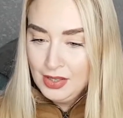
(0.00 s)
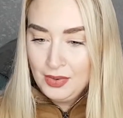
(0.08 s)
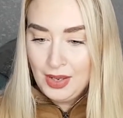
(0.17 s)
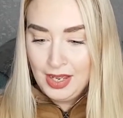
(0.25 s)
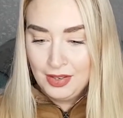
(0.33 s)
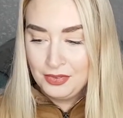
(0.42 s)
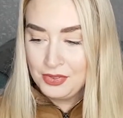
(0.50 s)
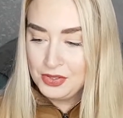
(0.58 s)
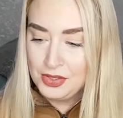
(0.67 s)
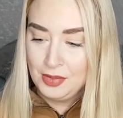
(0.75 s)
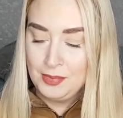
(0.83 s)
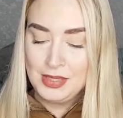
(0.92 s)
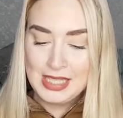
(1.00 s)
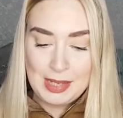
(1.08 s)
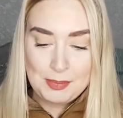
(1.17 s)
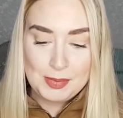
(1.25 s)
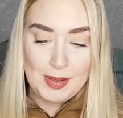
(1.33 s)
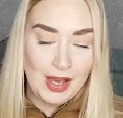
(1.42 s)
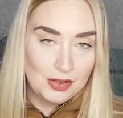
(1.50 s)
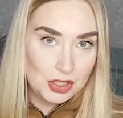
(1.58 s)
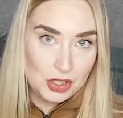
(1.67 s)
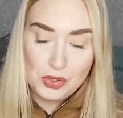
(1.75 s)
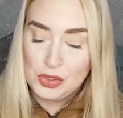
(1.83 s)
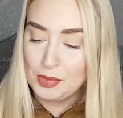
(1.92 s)
have some tips about how to
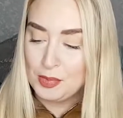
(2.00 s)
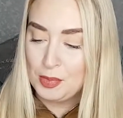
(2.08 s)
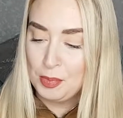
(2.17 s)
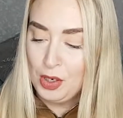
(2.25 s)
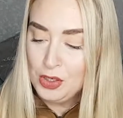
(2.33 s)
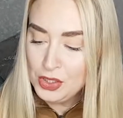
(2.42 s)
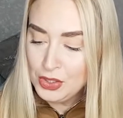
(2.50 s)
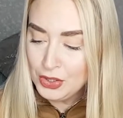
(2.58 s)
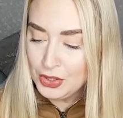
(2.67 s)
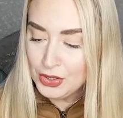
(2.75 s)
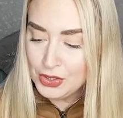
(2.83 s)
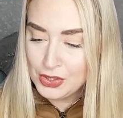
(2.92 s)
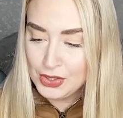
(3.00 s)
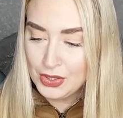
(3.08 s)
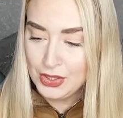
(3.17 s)
use some of the products